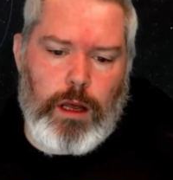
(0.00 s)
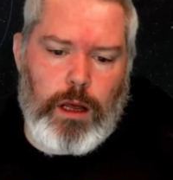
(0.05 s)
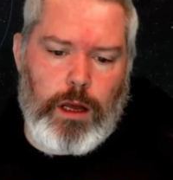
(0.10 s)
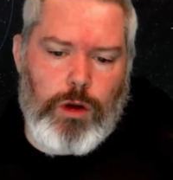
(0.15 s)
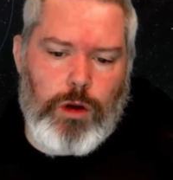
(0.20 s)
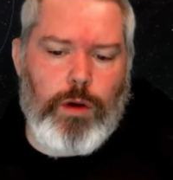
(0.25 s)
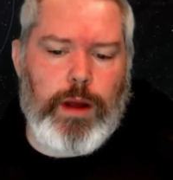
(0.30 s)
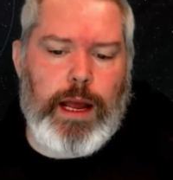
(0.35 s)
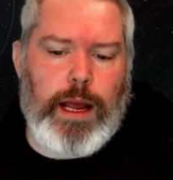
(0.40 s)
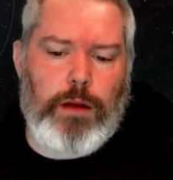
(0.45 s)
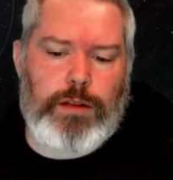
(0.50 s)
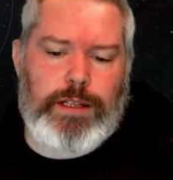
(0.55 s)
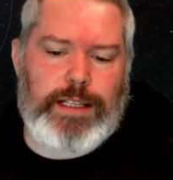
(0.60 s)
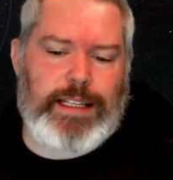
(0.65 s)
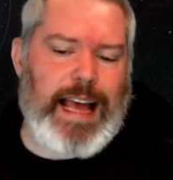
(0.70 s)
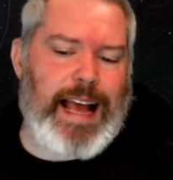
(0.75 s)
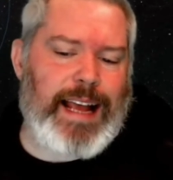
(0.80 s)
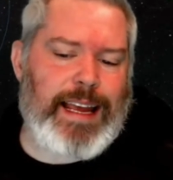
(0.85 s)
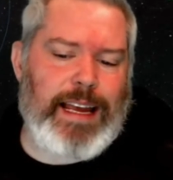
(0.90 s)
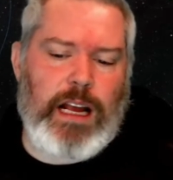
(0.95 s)
going out
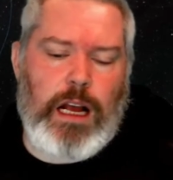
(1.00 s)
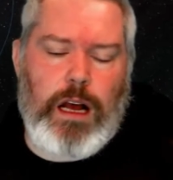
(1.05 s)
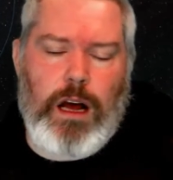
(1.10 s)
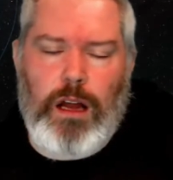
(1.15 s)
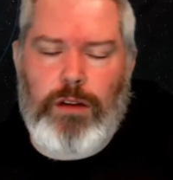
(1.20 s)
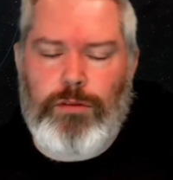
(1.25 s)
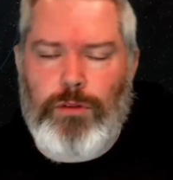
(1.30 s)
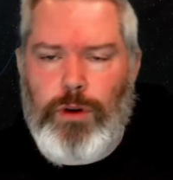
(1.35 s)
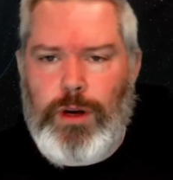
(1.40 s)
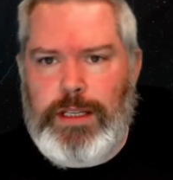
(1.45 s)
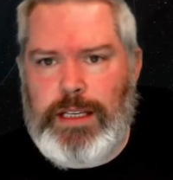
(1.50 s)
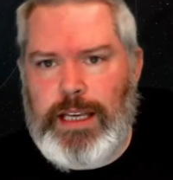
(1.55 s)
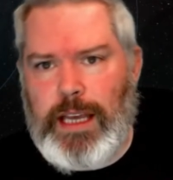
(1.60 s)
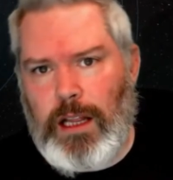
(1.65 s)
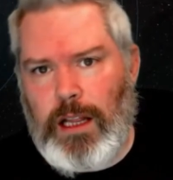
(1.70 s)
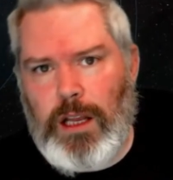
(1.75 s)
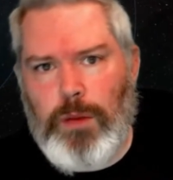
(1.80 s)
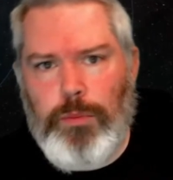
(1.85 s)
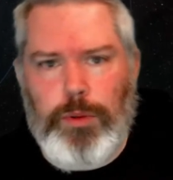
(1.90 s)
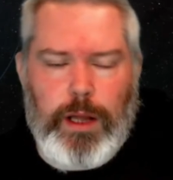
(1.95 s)
sacking convoys,
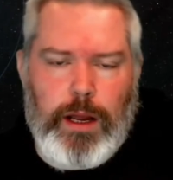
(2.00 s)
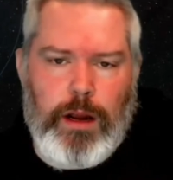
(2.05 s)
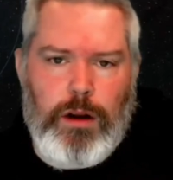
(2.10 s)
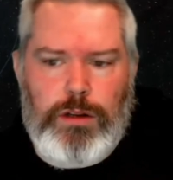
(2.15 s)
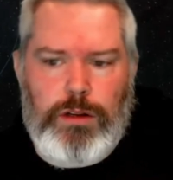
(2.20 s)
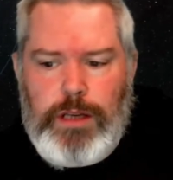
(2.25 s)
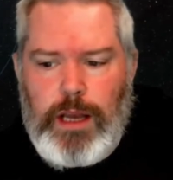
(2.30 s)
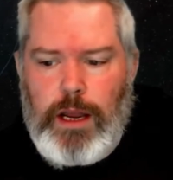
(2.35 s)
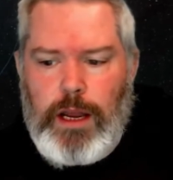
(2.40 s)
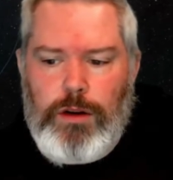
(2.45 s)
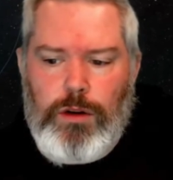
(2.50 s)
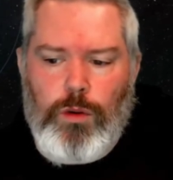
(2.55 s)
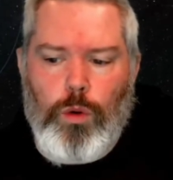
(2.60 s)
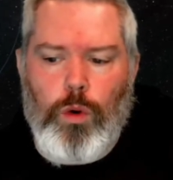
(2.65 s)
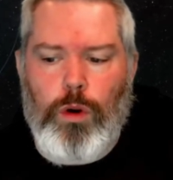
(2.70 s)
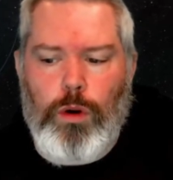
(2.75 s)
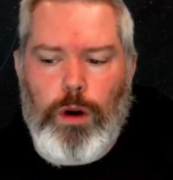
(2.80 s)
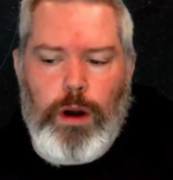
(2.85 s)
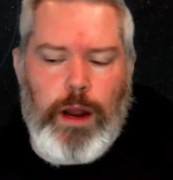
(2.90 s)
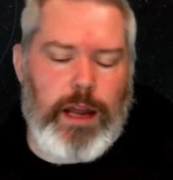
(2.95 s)
killing players and
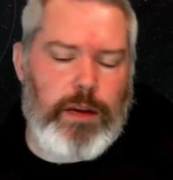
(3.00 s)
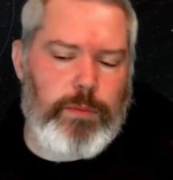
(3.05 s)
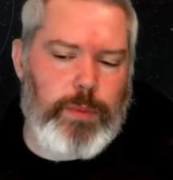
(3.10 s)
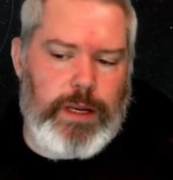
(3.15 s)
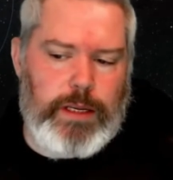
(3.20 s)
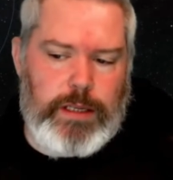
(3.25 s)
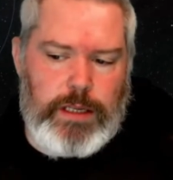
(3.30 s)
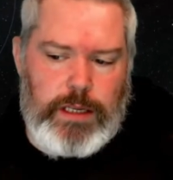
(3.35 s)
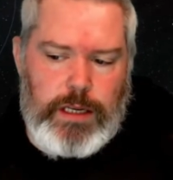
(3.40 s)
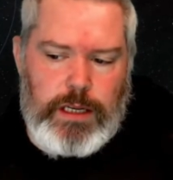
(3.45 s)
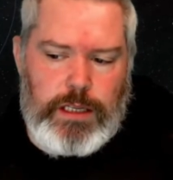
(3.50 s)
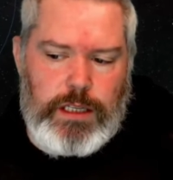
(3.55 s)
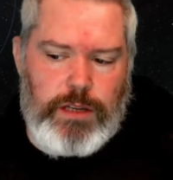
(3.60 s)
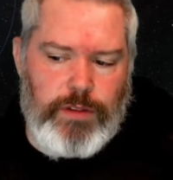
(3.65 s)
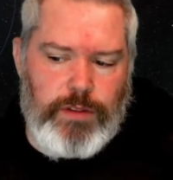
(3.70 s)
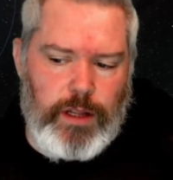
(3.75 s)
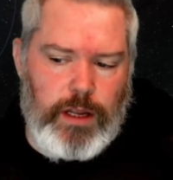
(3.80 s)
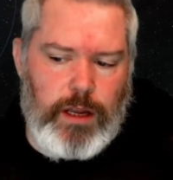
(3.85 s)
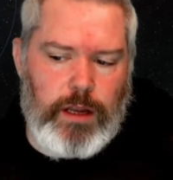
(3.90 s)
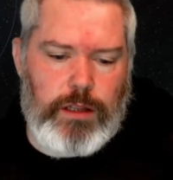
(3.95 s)
or NPC
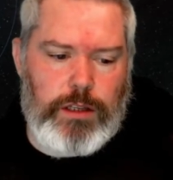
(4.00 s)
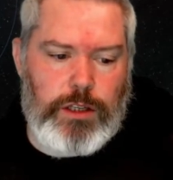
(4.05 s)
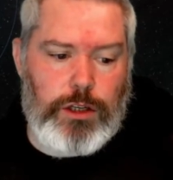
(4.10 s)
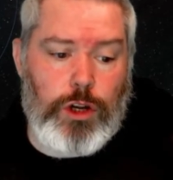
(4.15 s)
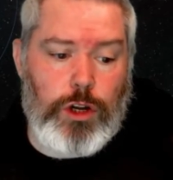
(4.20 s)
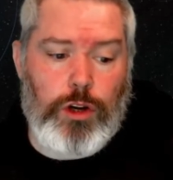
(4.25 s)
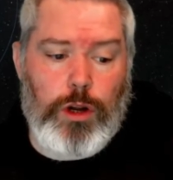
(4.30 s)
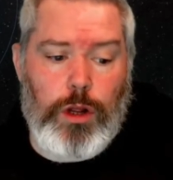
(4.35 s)
civilians,